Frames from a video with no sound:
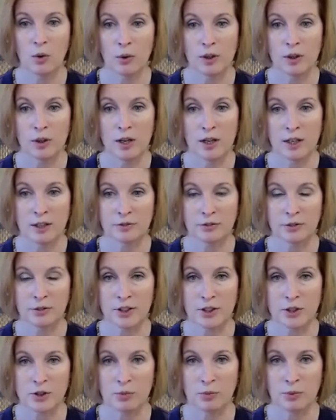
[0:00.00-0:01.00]
or
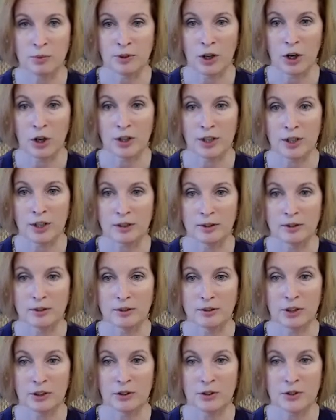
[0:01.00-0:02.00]
conflicts regarding
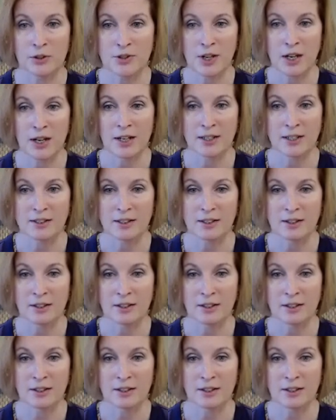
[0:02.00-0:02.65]
political signs